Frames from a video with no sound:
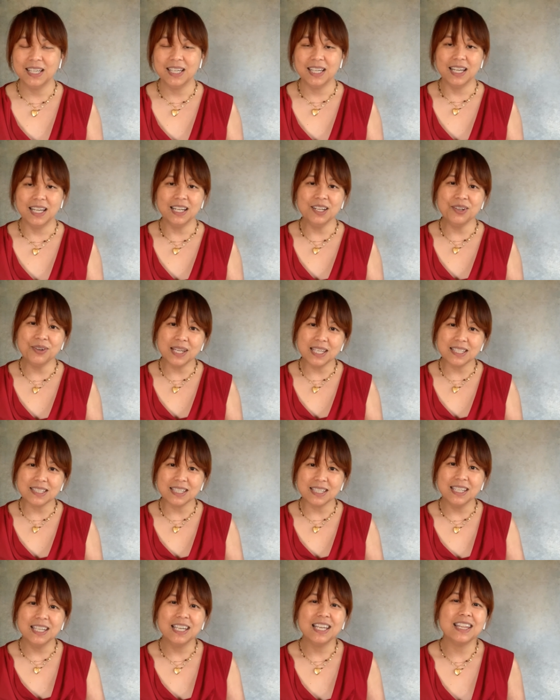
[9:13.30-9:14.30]
Anyways,
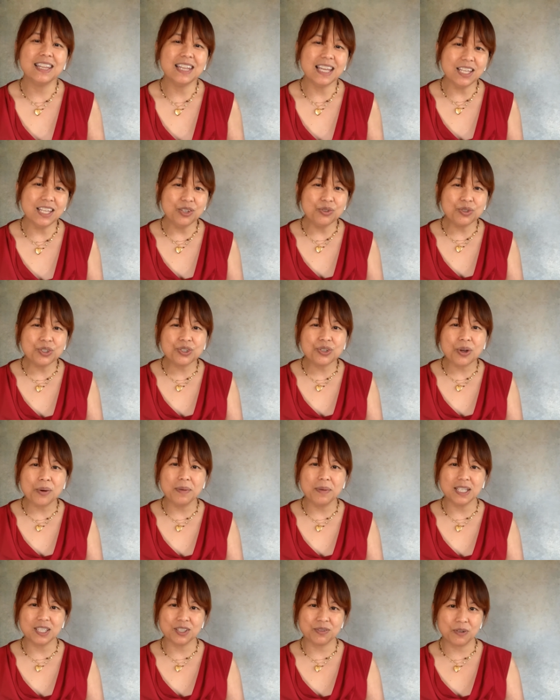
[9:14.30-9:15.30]
thank you so
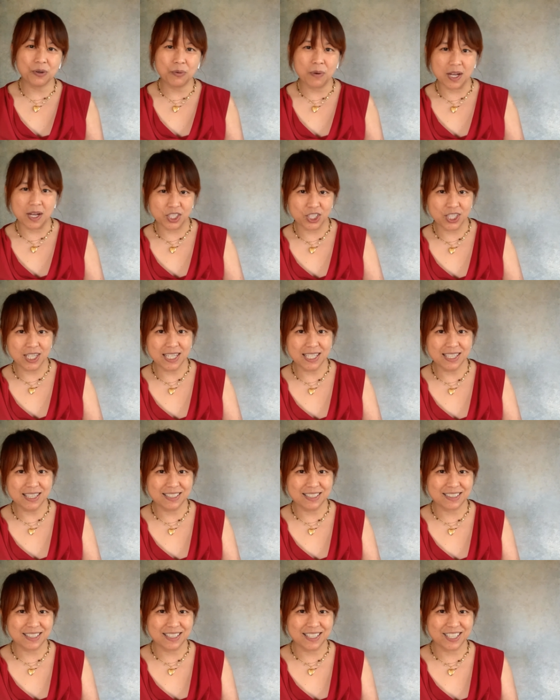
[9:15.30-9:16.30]
much for watching
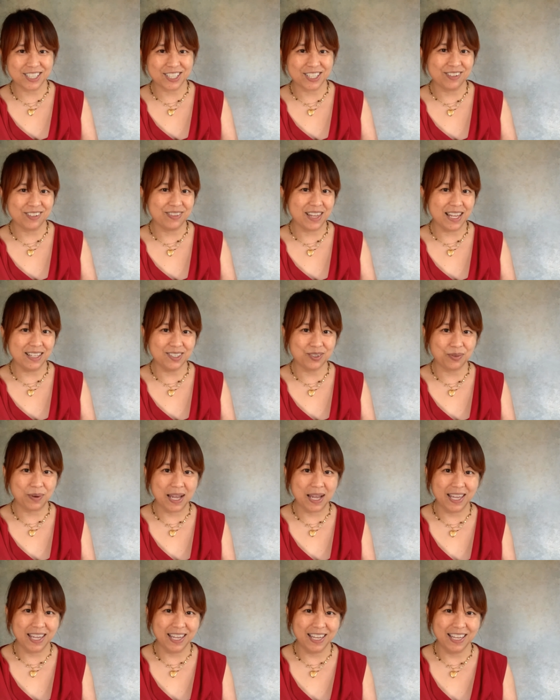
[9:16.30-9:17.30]
this edition of That's
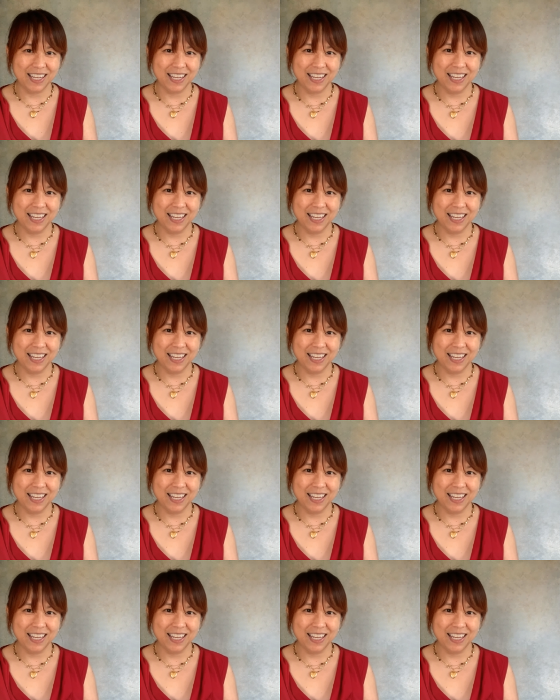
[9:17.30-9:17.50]
Why.